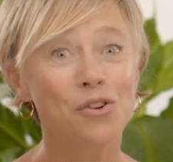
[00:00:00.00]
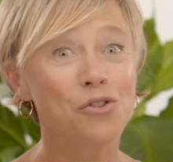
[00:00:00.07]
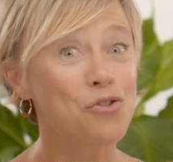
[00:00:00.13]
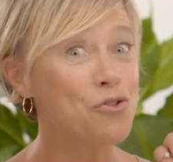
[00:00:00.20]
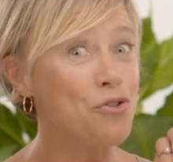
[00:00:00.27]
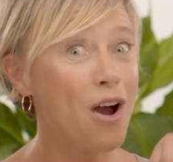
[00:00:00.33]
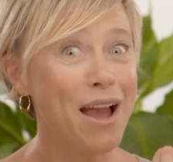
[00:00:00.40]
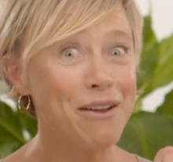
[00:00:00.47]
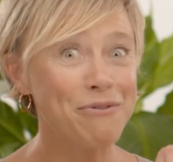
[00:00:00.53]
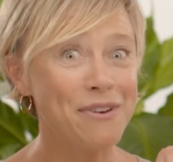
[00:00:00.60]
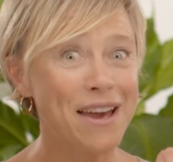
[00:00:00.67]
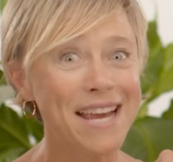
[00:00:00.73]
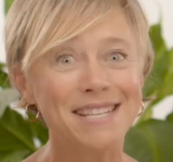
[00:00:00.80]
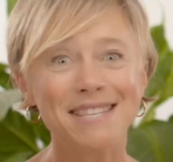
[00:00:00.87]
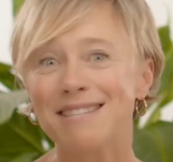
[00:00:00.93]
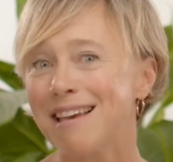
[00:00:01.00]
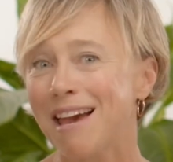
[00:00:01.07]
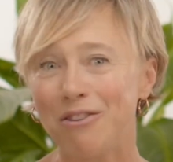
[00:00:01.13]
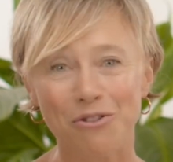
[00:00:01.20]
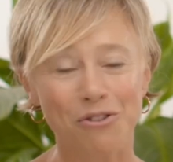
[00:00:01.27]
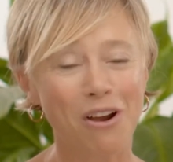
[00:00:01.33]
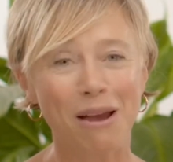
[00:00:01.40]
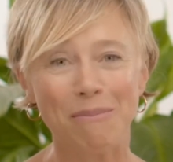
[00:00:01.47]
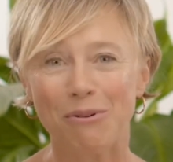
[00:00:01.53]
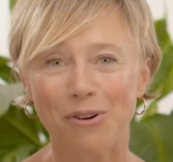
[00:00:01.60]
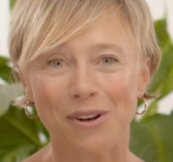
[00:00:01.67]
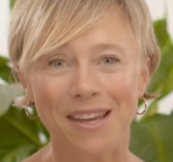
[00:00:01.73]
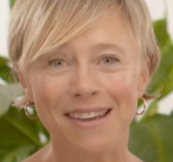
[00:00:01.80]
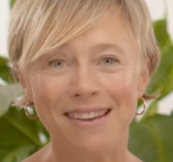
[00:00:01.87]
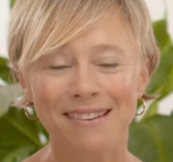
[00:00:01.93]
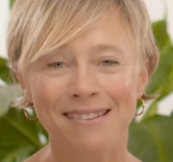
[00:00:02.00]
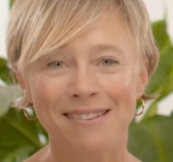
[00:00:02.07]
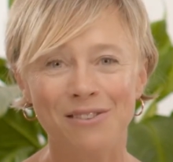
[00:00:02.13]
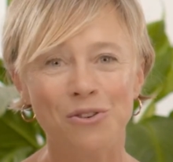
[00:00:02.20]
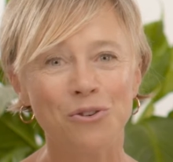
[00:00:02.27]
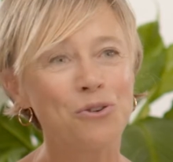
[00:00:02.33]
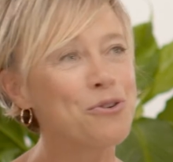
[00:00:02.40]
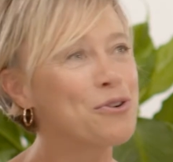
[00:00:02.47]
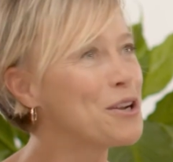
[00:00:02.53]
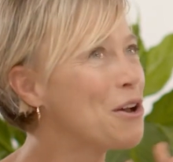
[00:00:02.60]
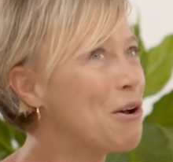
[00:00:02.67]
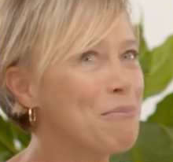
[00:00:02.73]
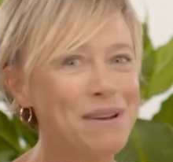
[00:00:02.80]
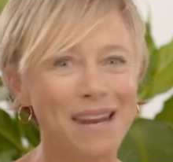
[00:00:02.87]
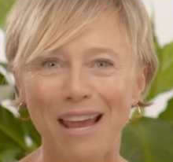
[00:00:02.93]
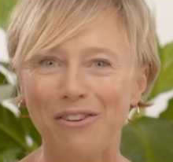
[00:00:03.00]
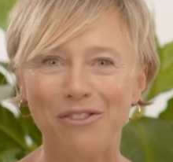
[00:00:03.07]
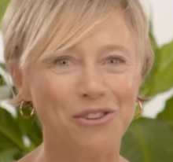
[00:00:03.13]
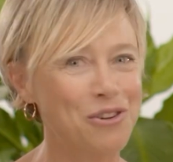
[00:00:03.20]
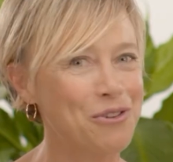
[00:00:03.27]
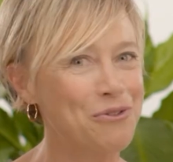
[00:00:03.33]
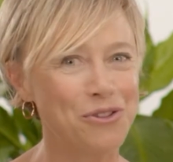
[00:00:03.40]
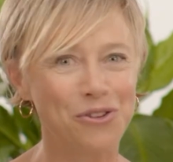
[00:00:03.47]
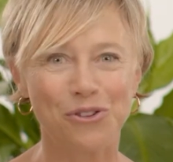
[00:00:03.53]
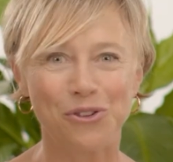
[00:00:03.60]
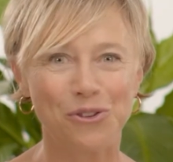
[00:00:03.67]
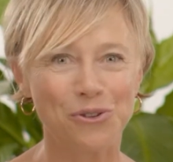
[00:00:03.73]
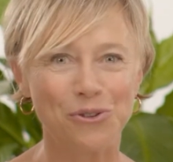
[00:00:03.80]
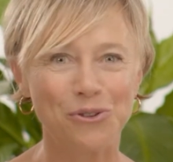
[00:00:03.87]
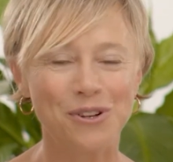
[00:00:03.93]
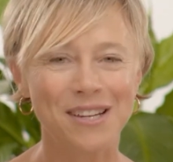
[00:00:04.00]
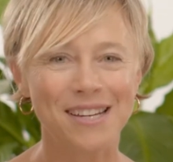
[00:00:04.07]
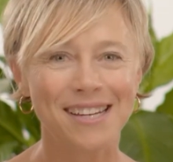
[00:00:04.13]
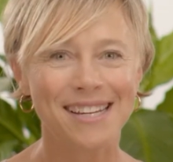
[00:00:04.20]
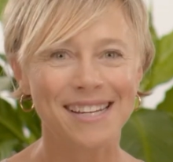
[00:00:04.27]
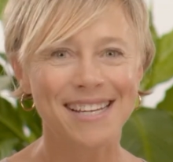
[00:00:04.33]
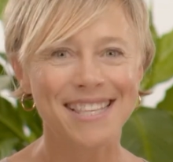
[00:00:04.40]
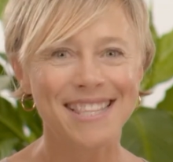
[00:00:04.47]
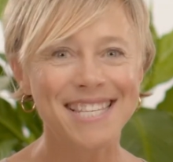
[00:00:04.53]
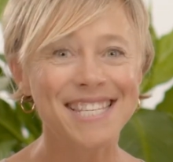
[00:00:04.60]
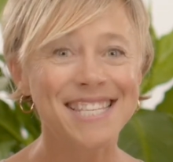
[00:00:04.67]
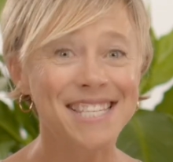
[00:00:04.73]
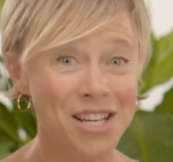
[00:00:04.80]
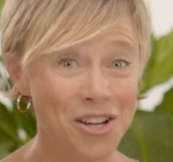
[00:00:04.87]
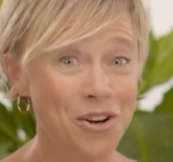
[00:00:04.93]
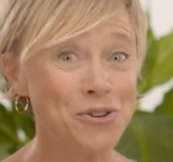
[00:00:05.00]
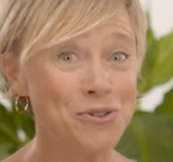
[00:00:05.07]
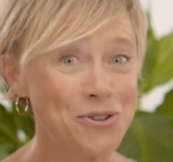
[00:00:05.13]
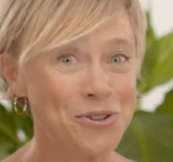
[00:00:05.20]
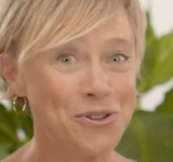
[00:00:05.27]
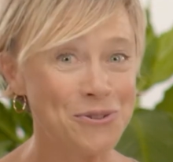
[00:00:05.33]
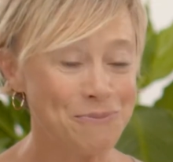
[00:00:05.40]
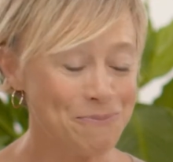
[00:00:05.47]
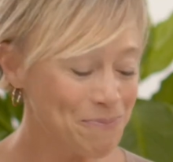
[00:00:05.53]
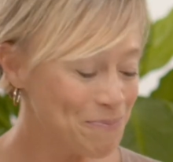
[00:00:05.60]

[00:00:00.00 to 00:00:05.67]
dry face and dry body, or a combination of the two, this is a go-to.